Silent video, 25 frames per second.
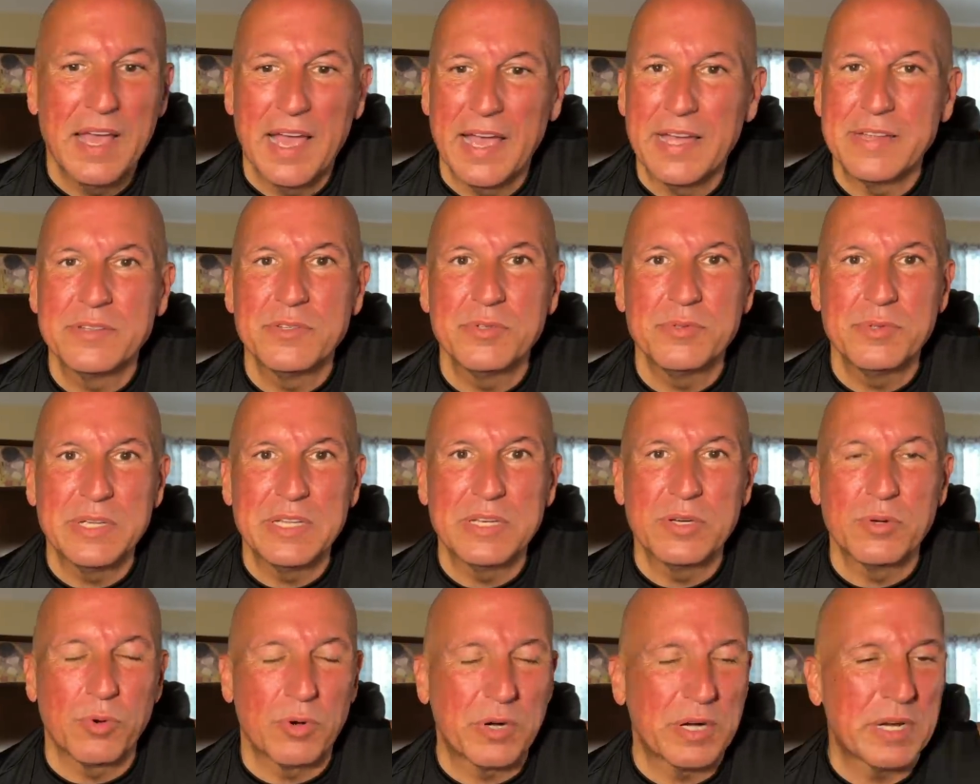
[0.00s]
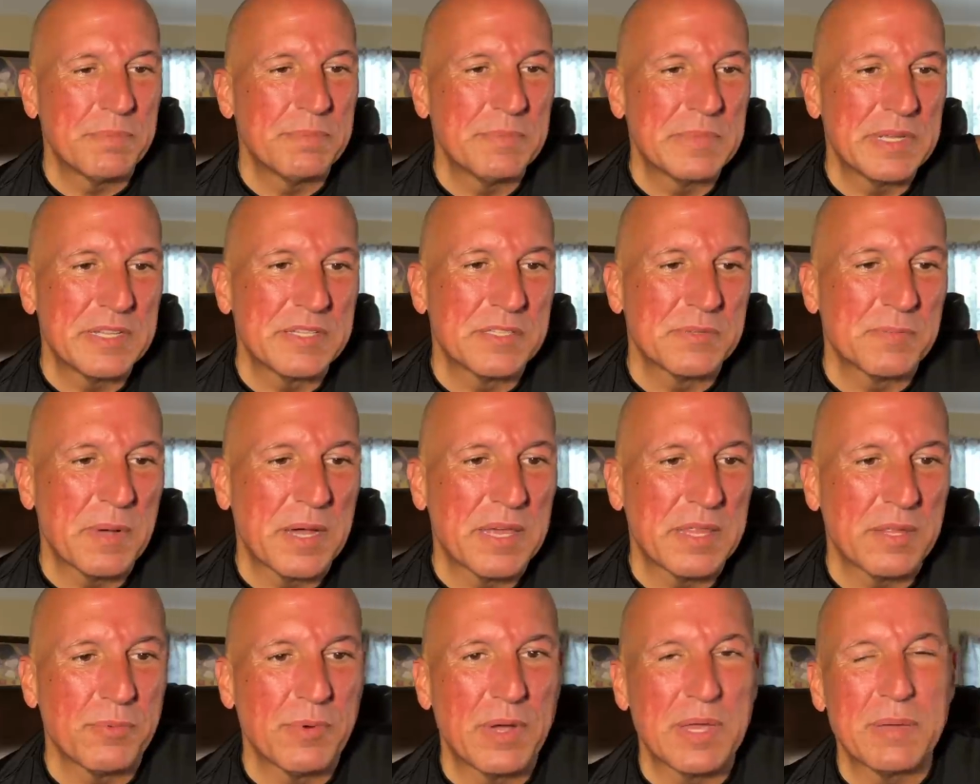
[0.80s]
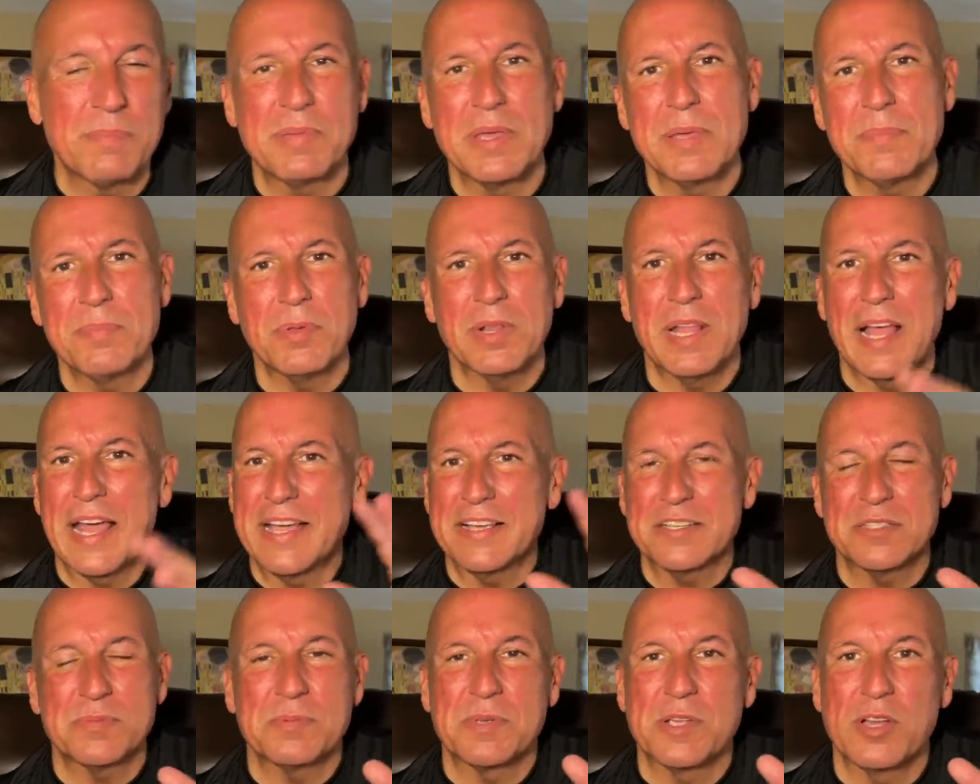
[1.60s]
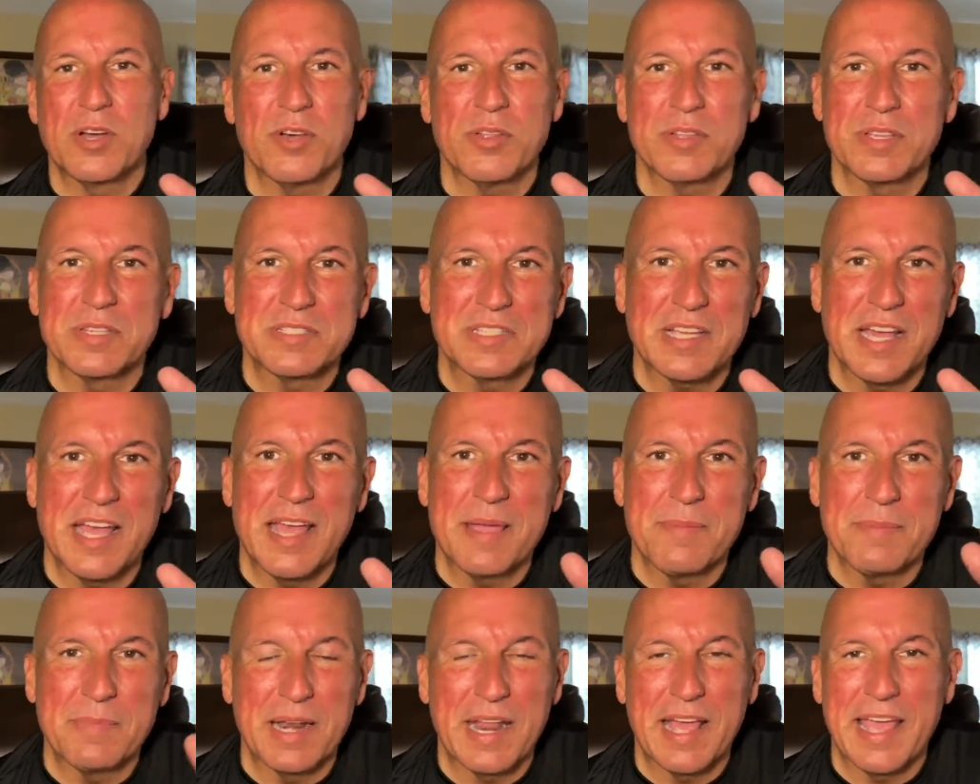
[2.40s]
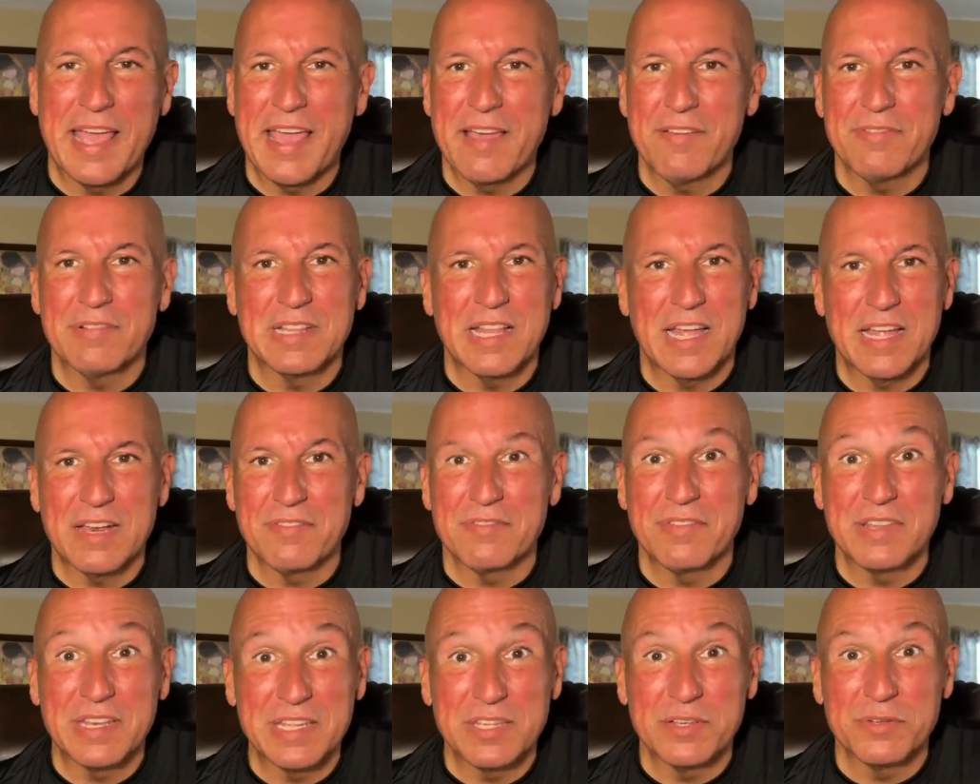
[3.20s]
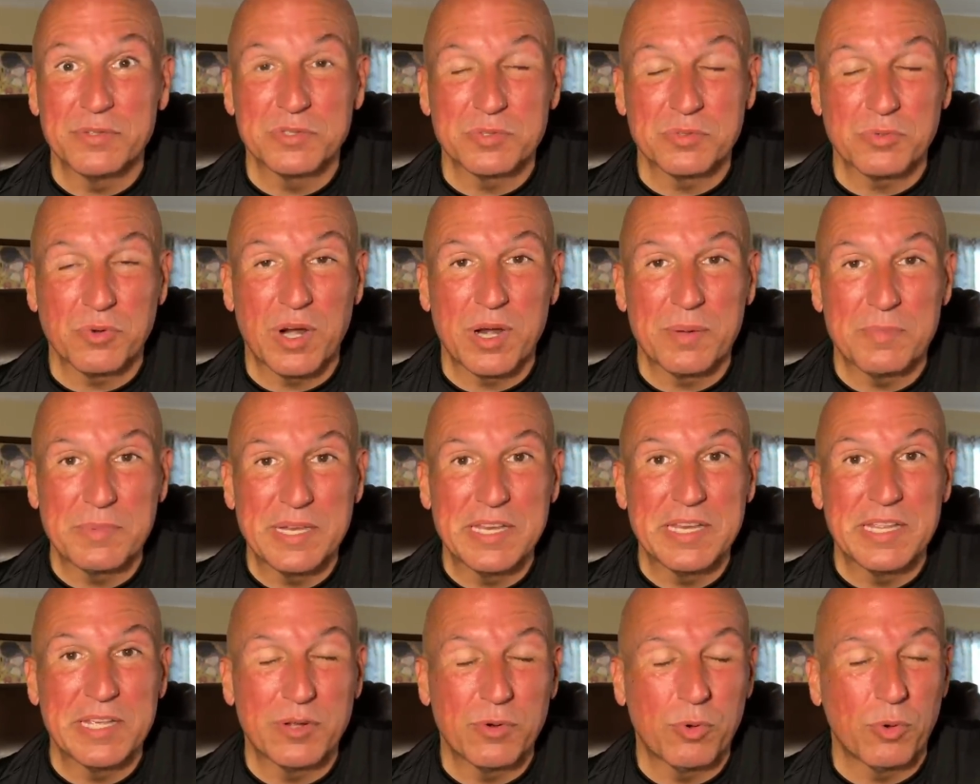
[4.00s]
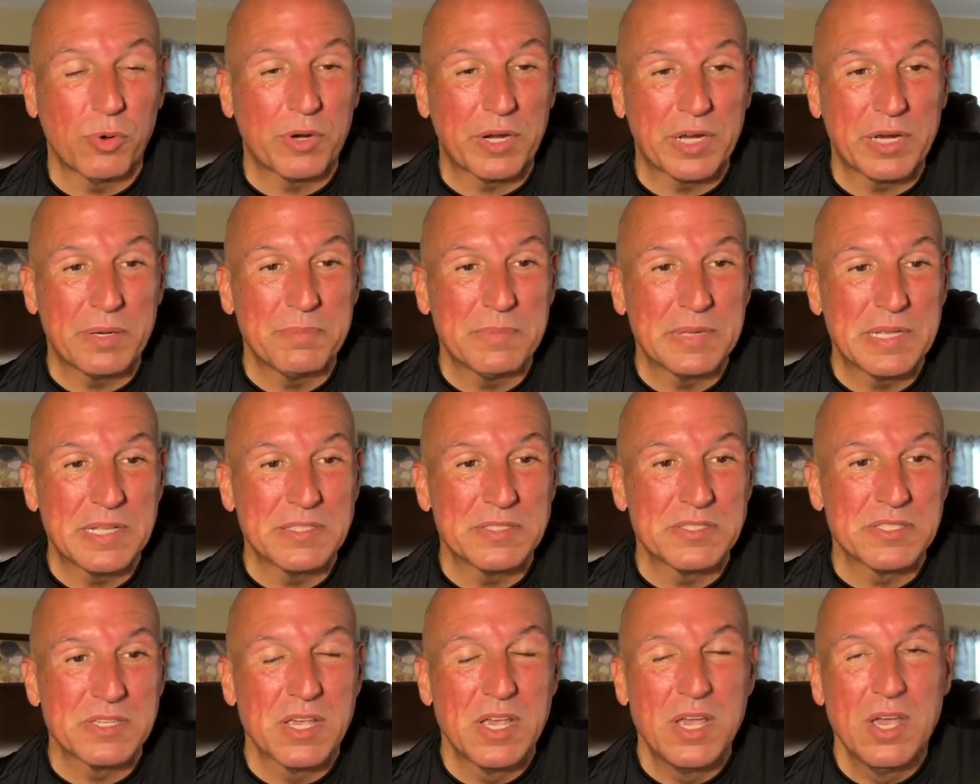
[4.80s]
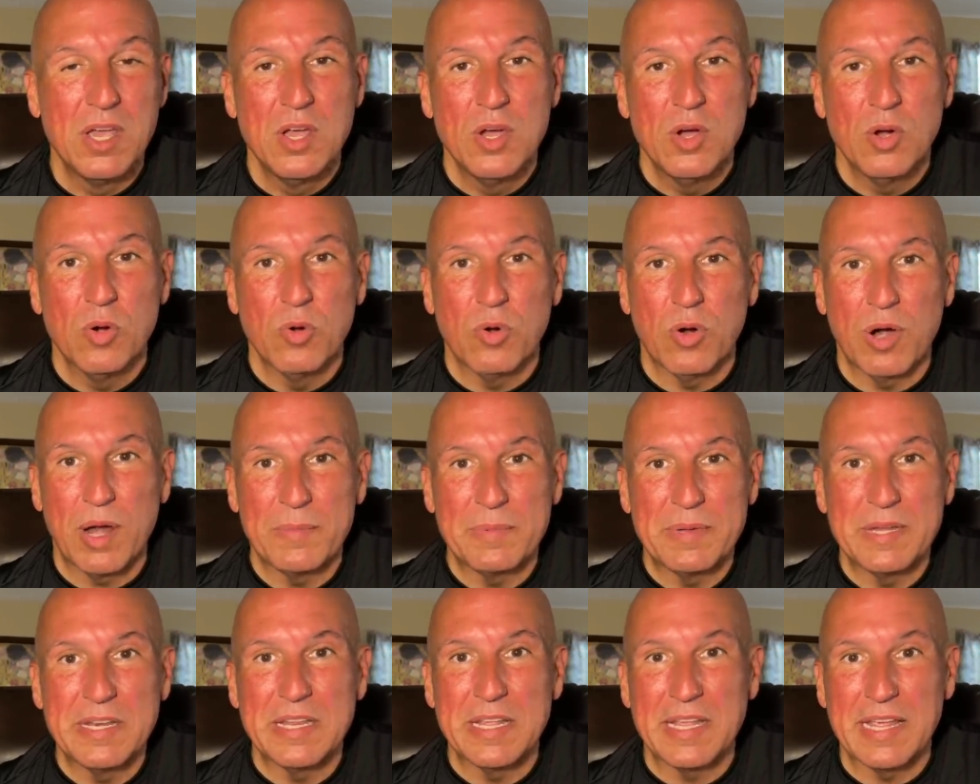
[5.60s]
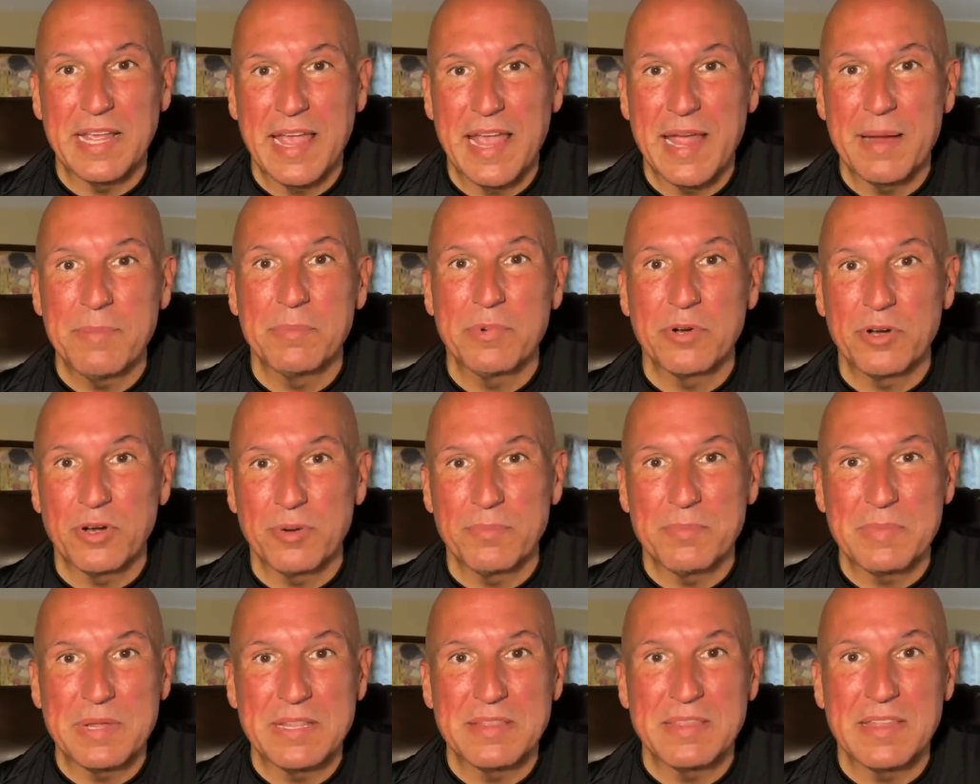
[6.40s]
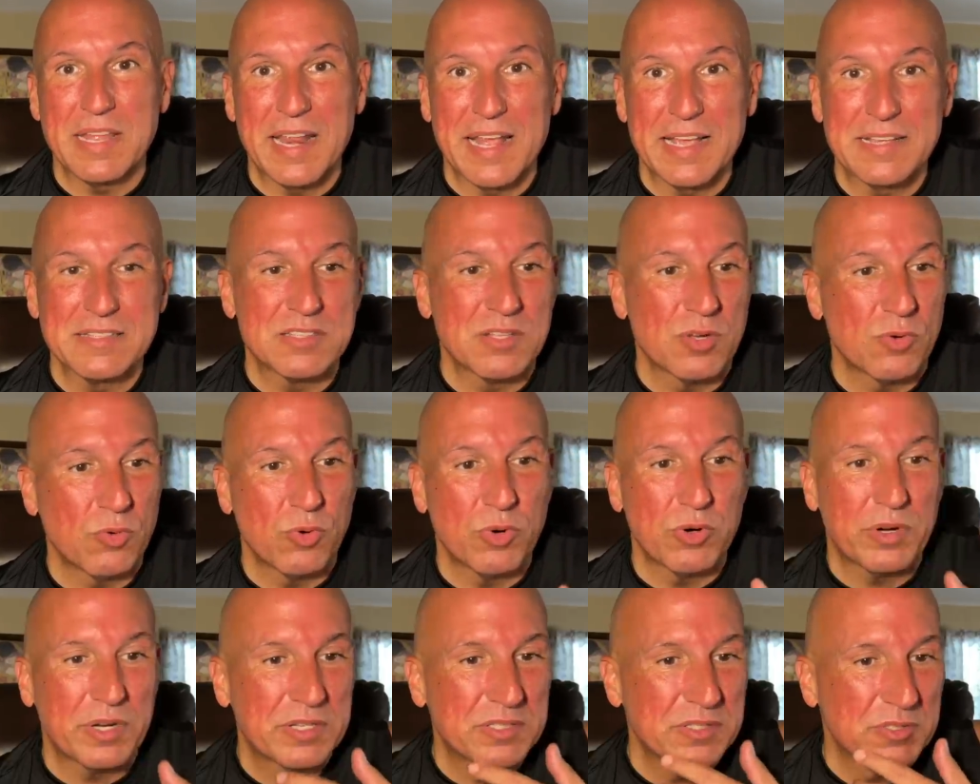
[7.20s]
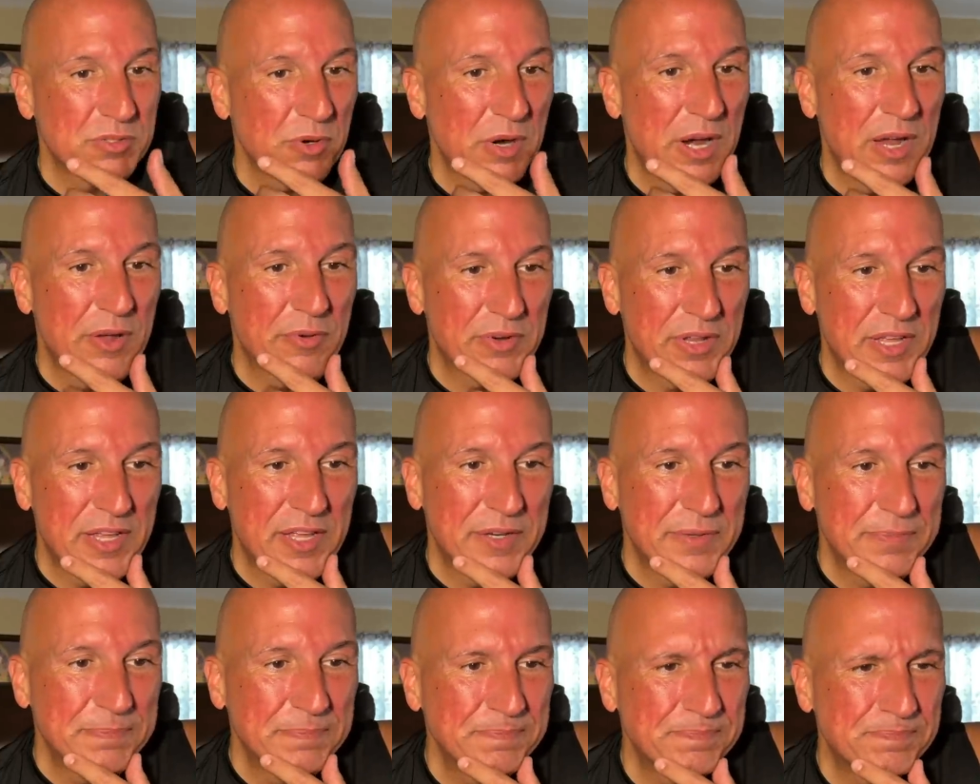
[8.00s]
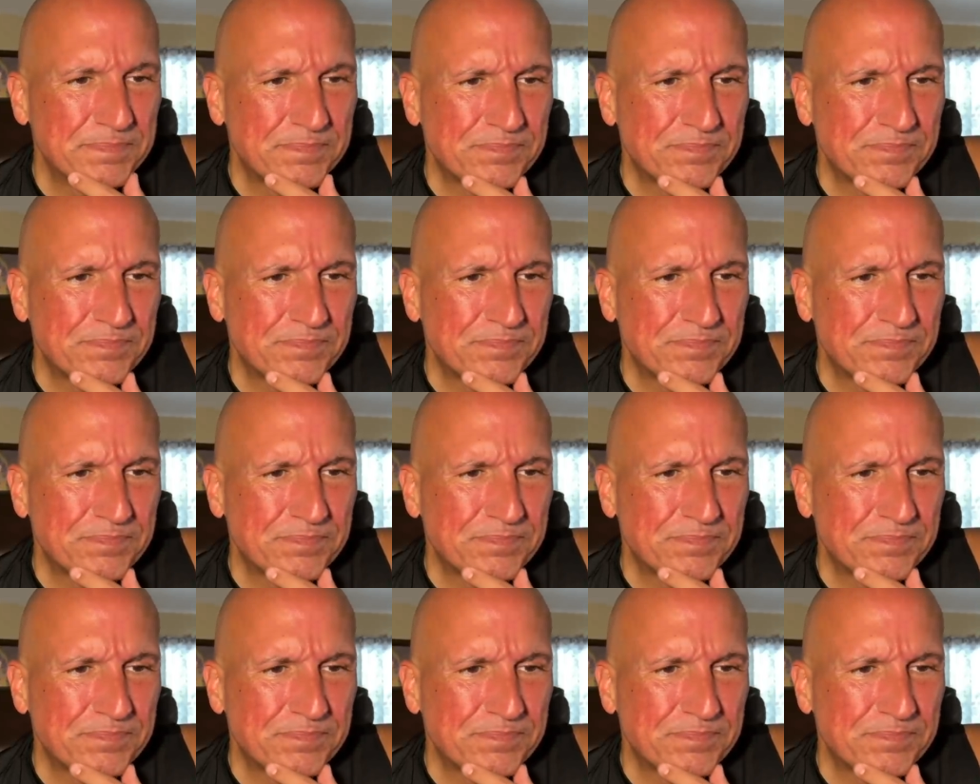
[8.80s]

I do eat organ meats, by the way. People ask me all the time, and I have a lot of videos where I'm eating organ meats or I'm eating hamburger meat that has the organs ground in.